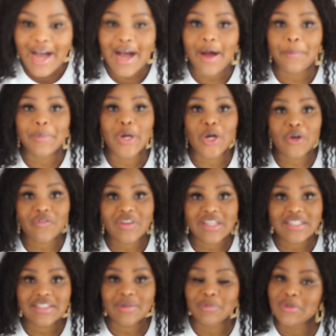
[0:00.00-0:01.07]
I'm
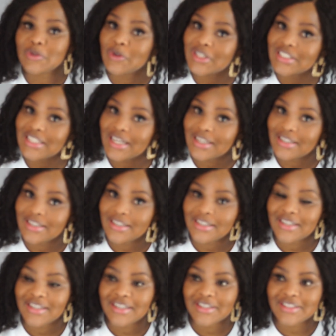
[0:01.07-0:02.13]
nervous, I'm so excited,
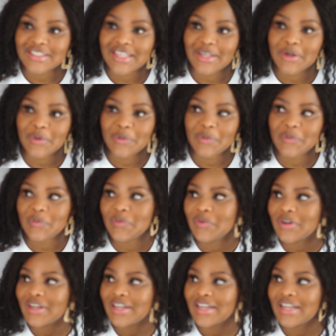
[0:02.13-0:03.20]
because I don't,
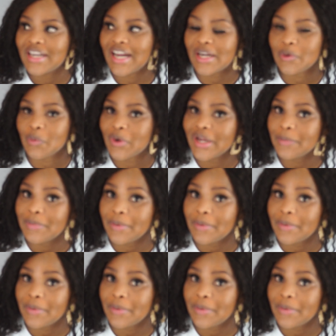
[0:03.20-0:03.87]
I don't want him